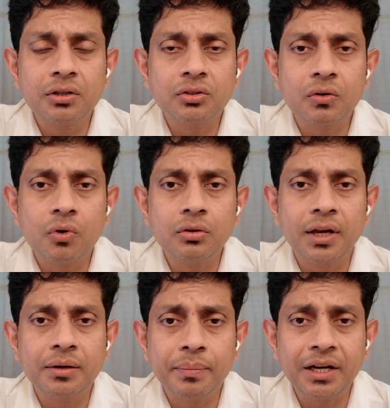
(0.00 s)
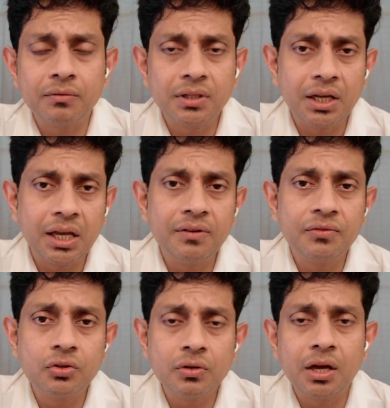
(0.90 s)
does not want to get pricked with the AV
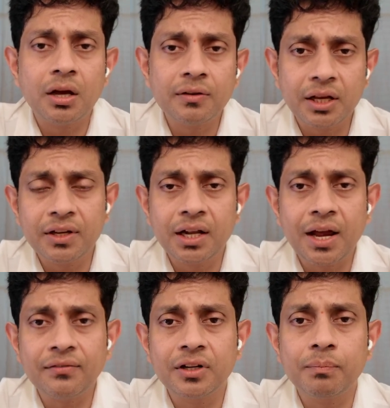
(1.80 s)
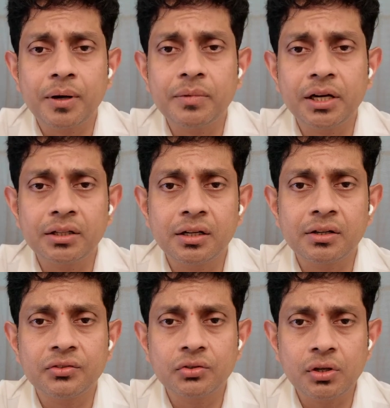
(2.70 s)
fistula or the AV graft, then permanent
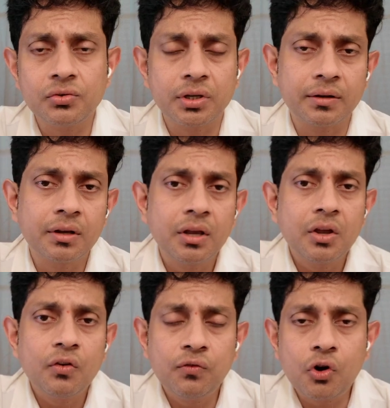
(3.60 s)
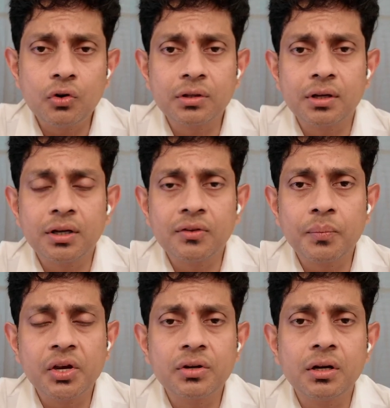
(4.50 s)
catheter is a solution. Fourth, if the
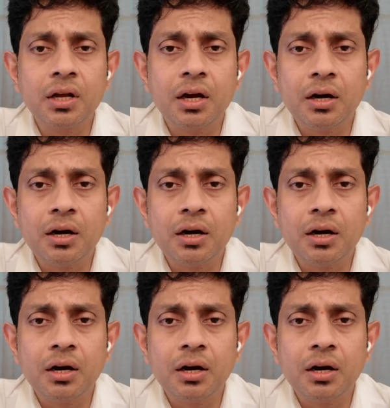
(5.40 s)
patient